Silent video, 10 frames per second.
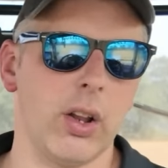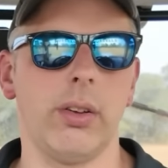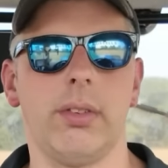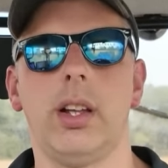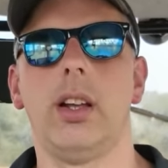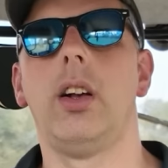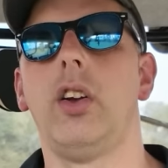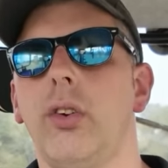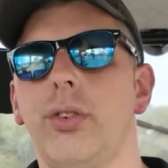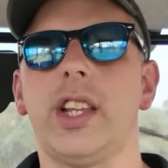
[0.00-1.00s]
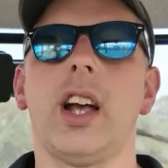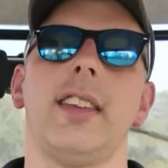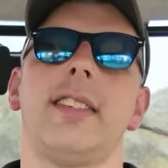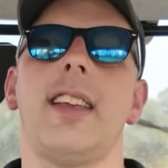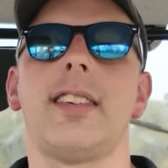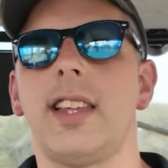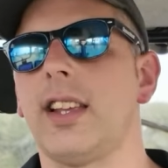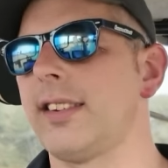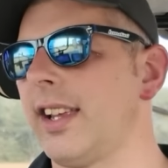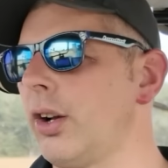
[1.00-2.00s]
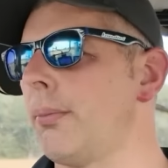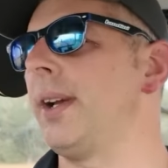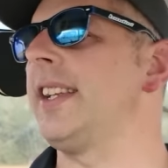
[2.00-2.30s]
Like, obviously can't test it because it ain't got a